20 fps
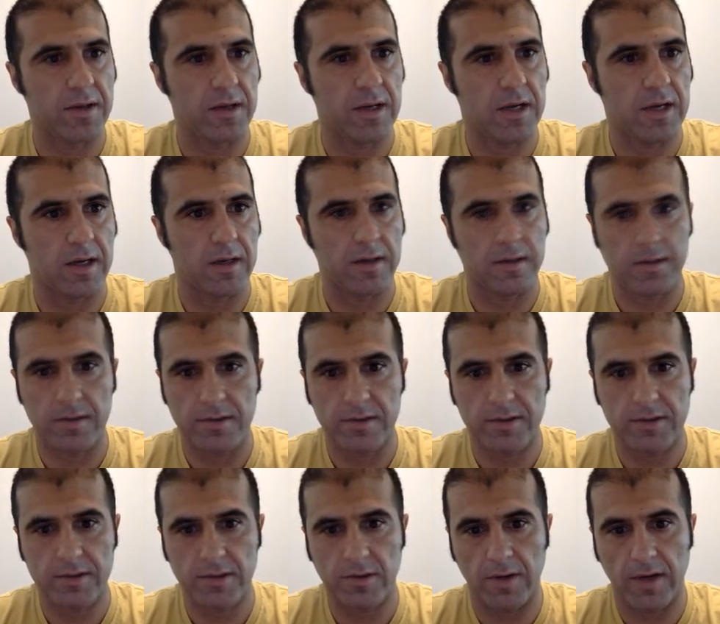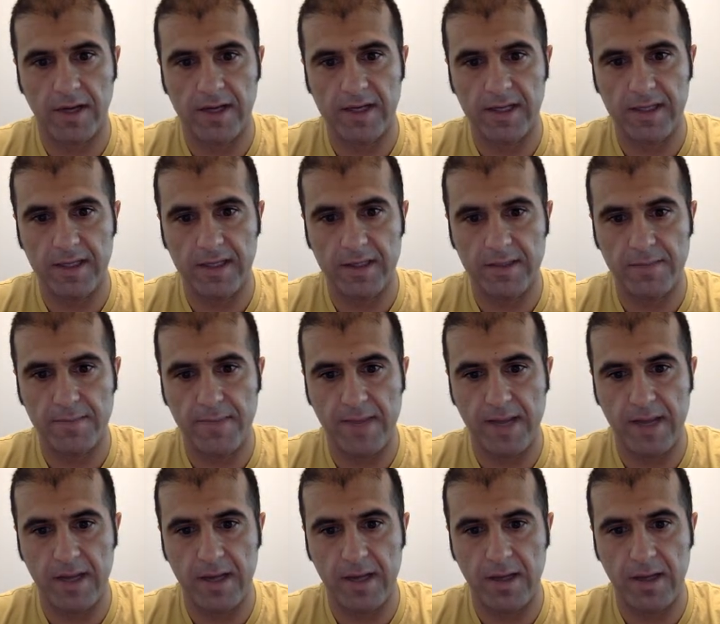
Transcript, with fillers: Ah, so I needed to make